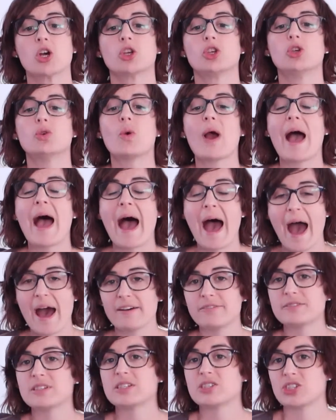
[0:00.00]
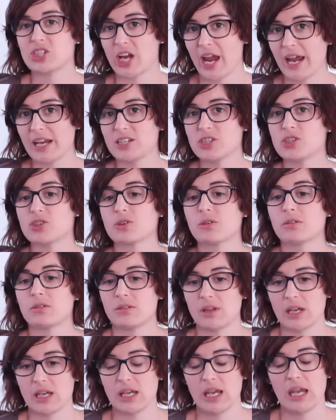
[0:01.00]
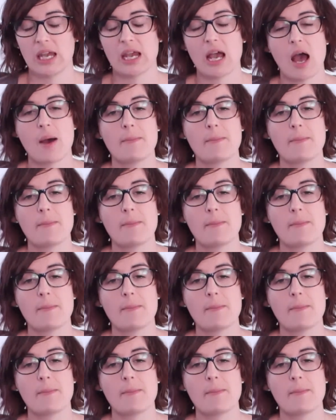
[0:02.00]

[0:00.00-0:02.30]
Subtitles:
you have to change your thinking